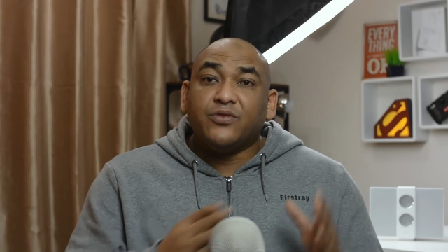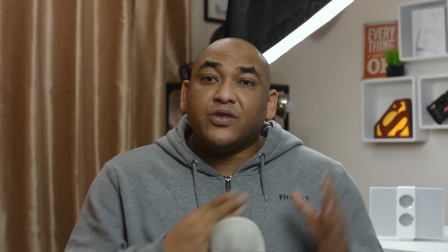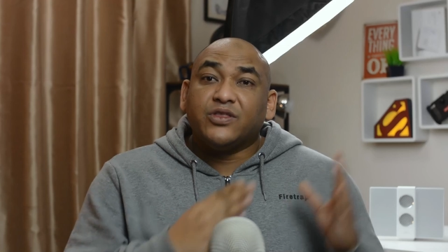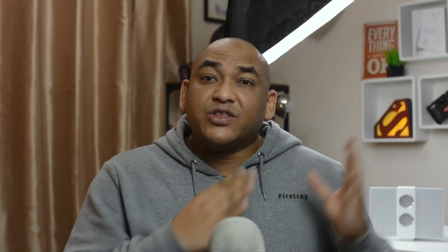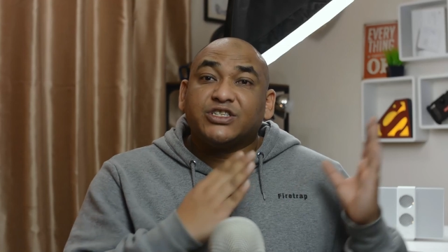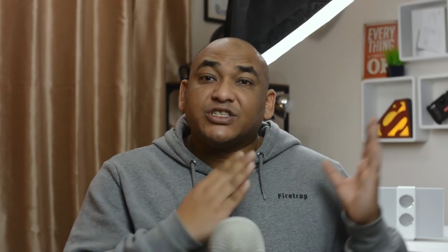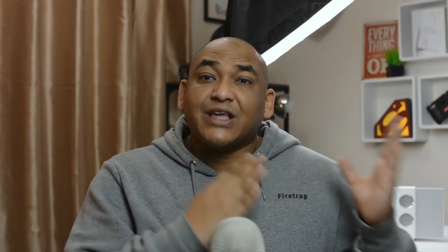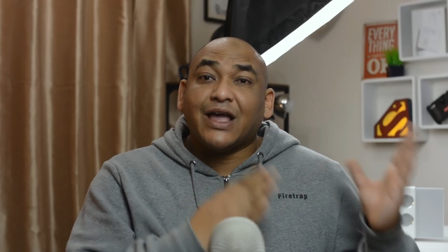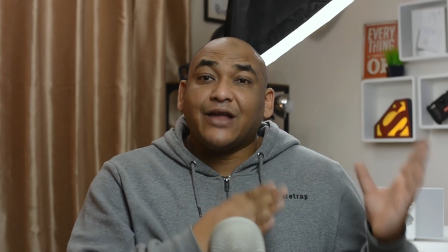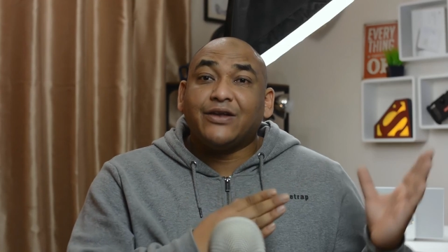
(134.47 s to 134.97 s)
that the
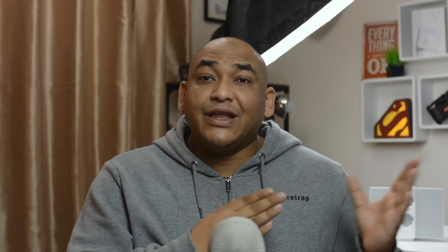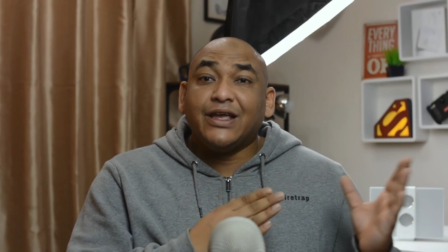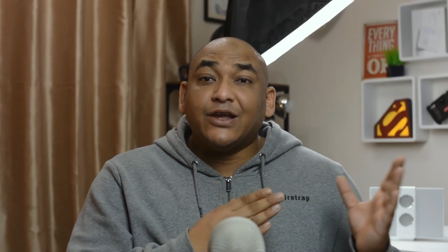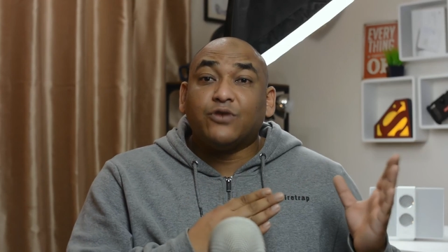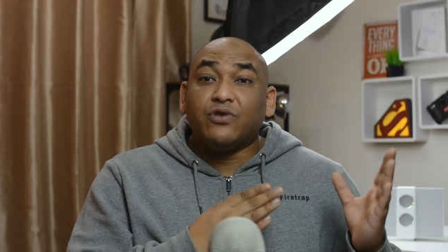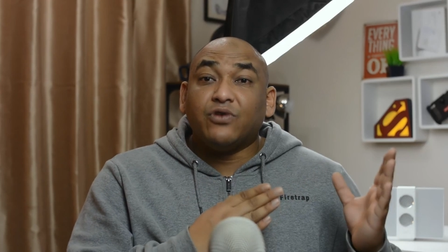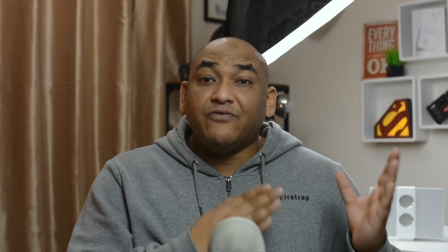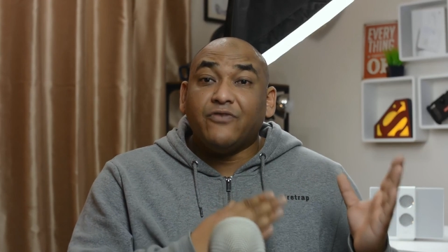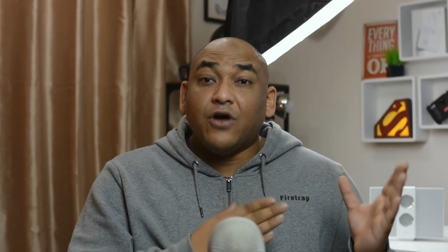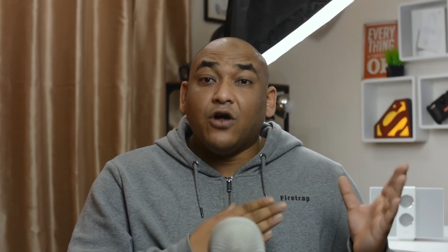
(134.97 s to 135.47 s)
SoundLink
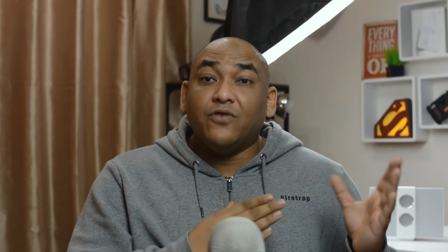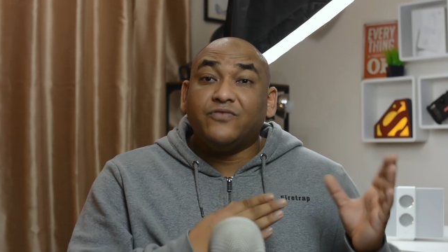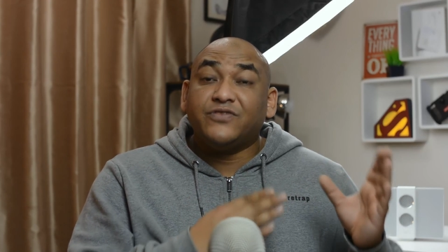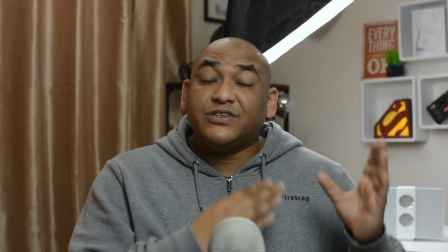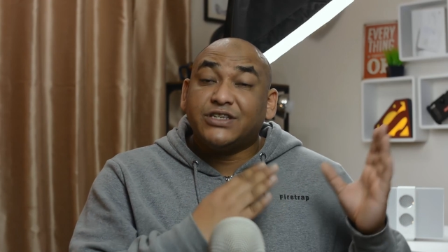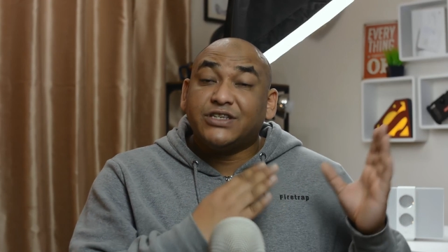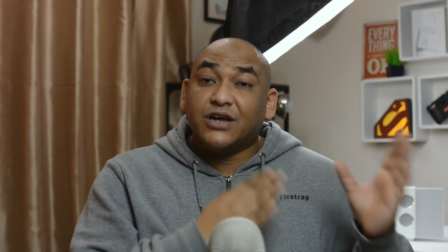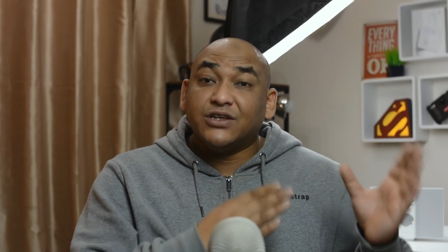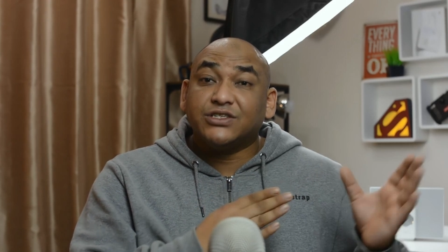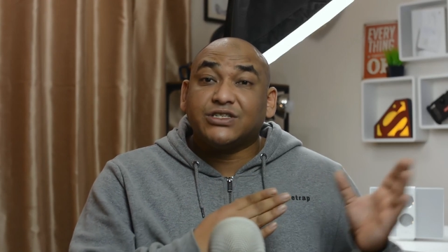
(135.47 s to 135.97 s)
Revolve
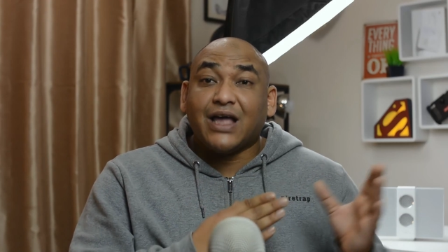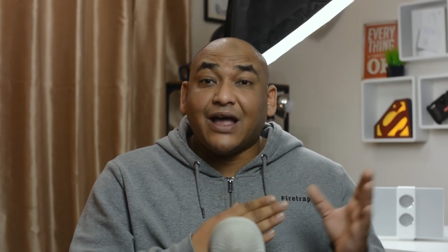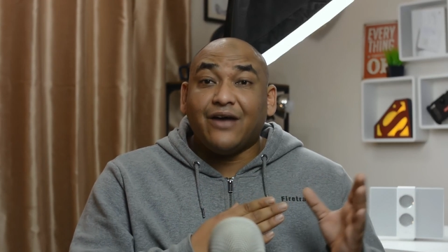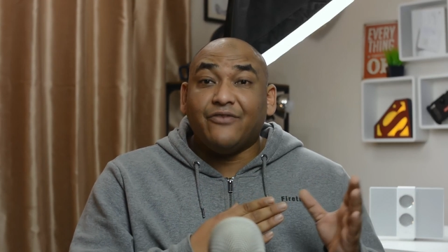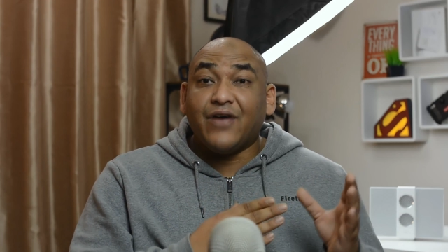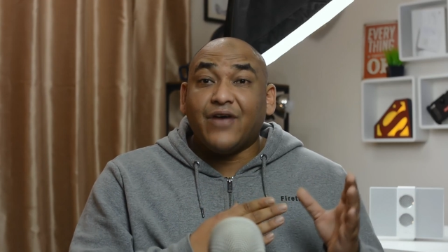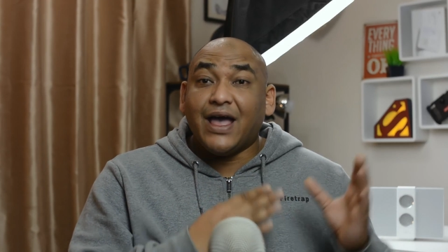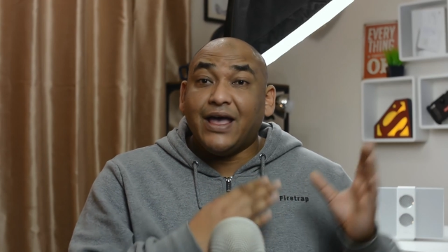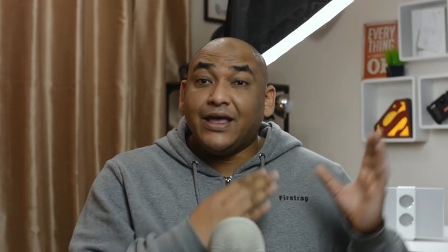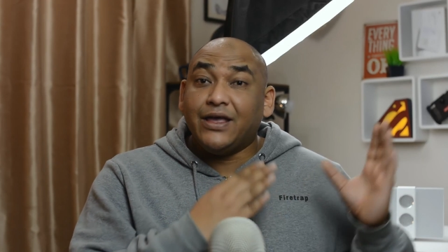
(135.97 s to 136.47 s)
does
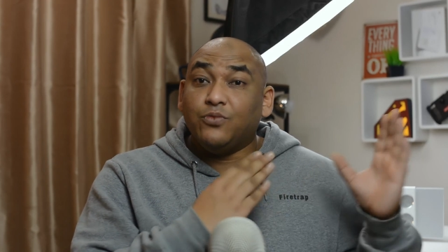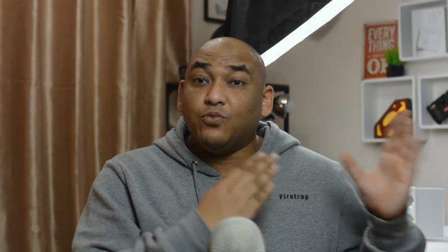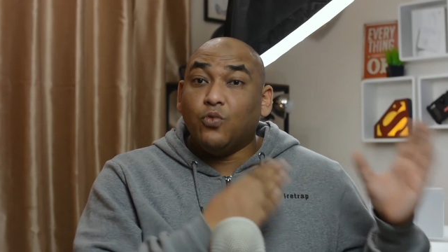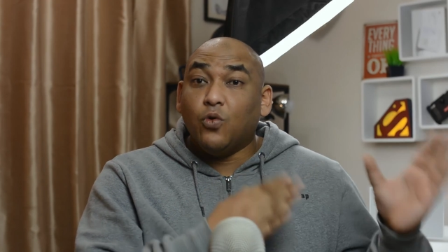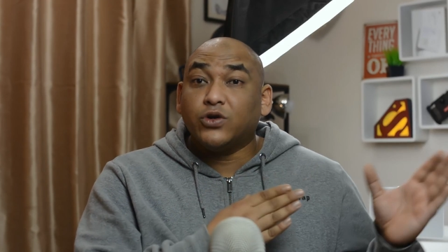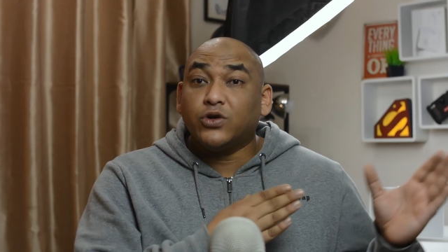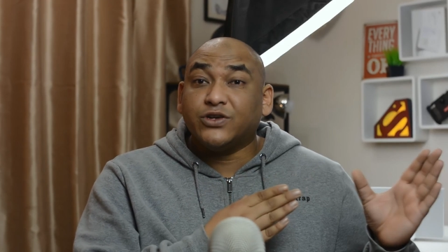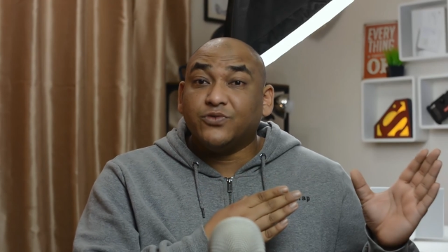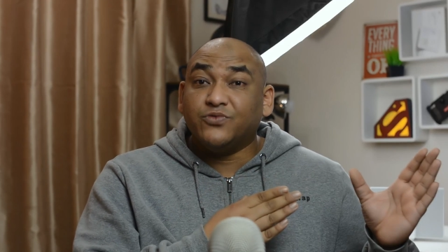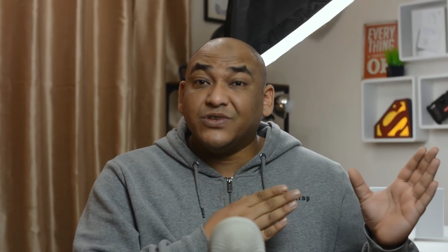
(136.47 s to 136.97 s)
have a
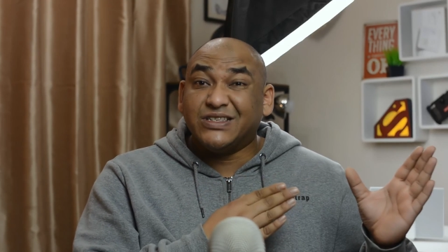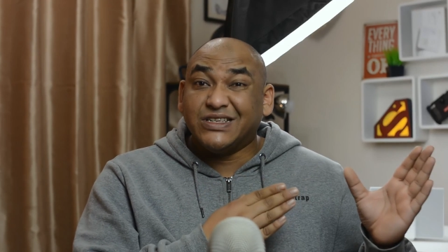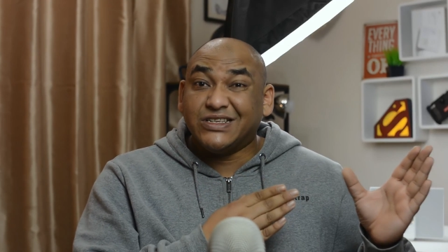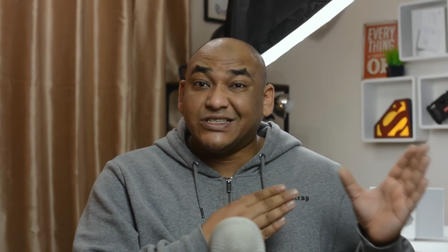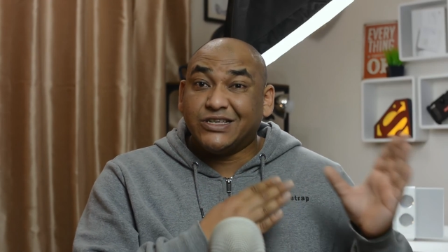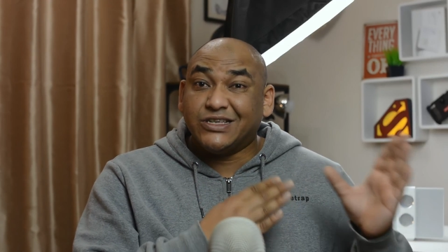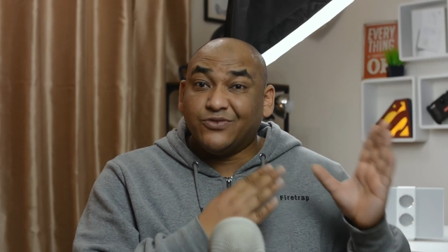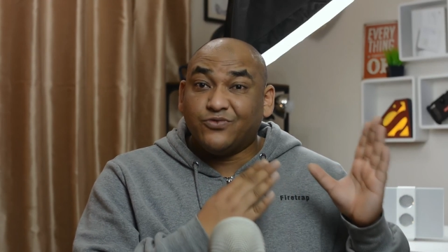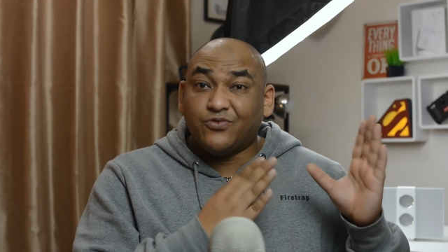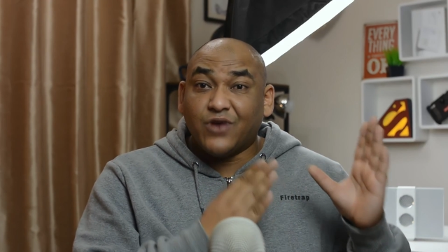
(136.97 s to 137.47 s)
water
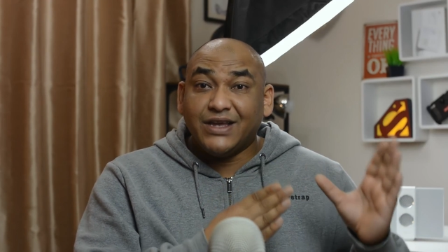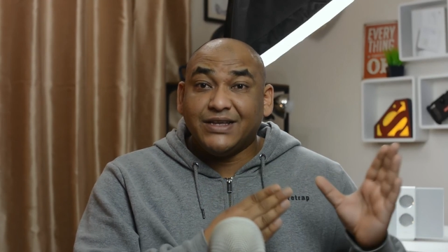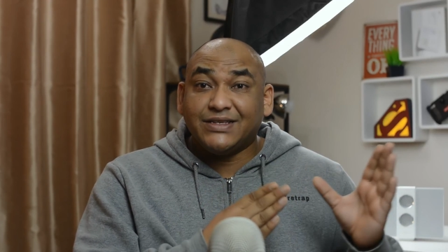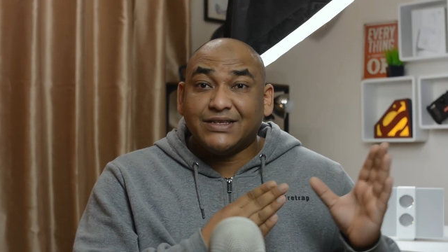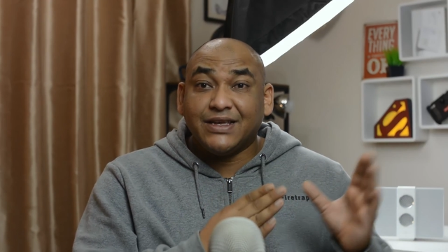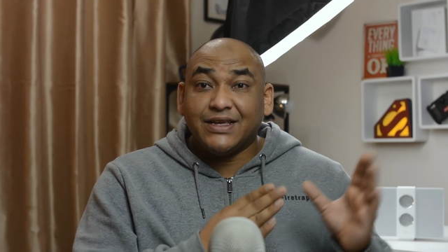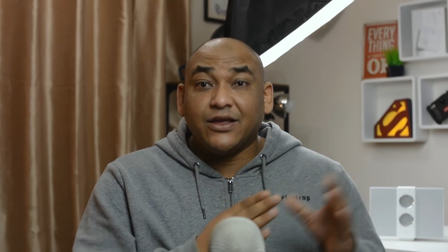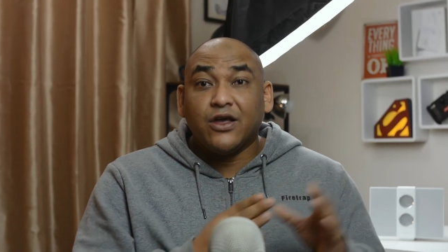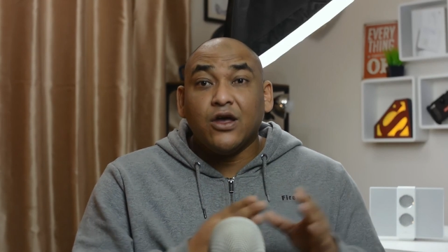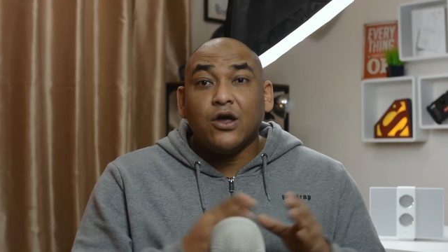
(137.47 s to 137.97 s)
resistant
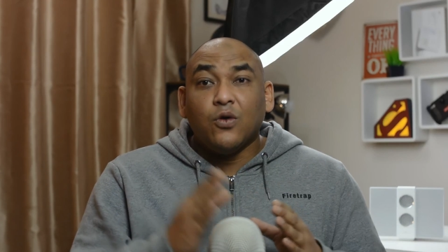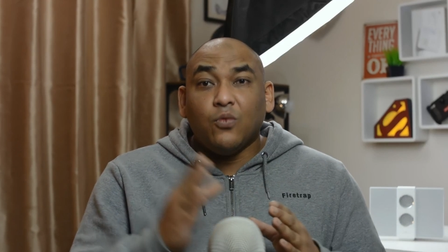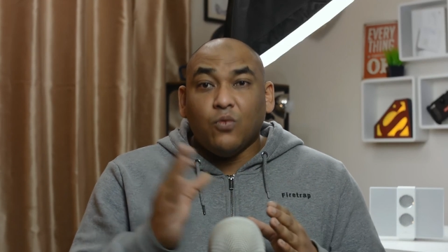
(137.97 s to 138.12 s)
rating,